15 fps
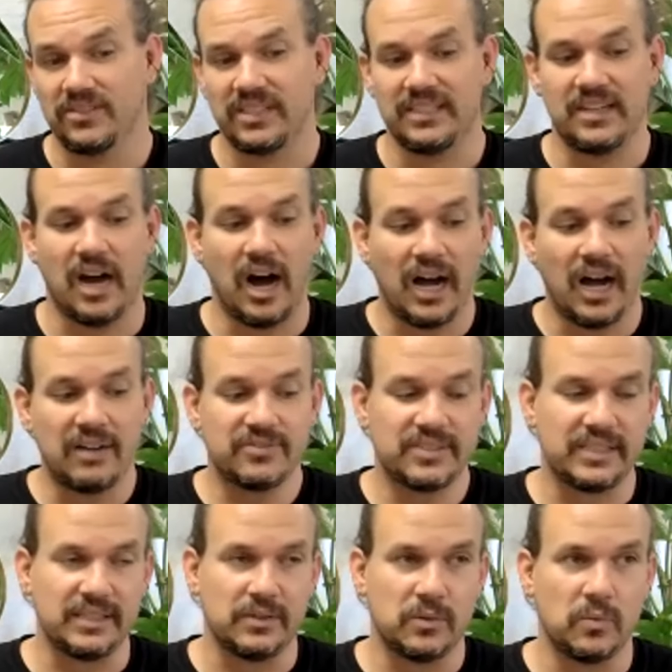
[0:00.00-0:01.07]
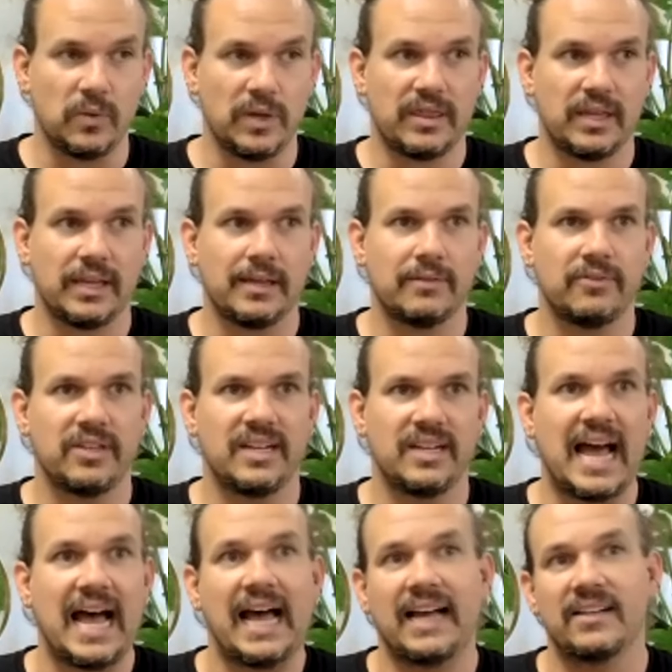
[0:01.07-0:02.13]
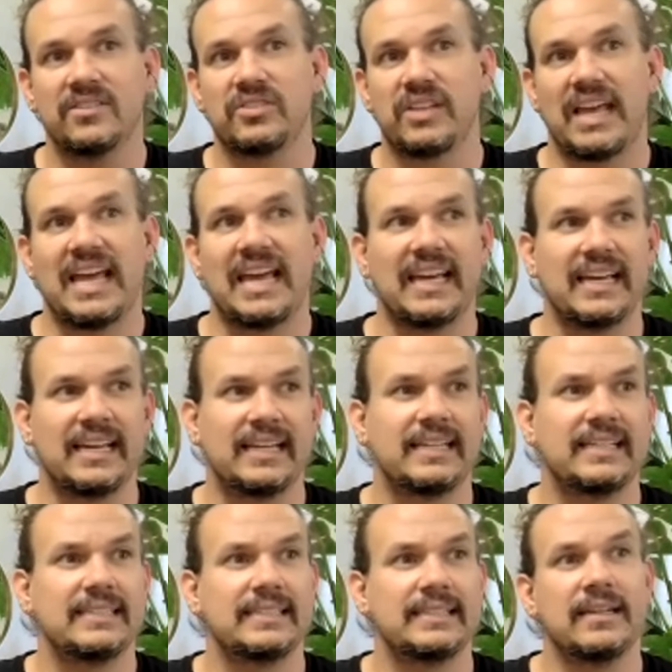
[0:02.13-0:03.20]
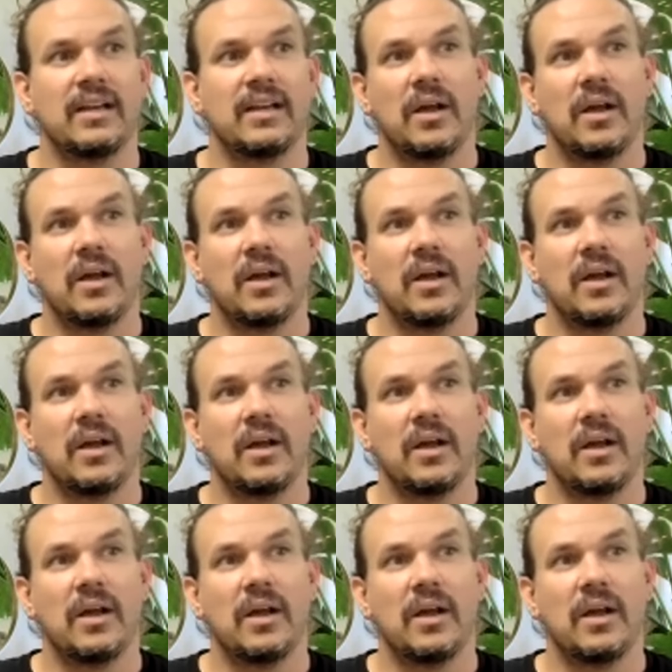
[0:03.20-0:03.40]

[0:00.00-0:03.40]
and often we think of it as a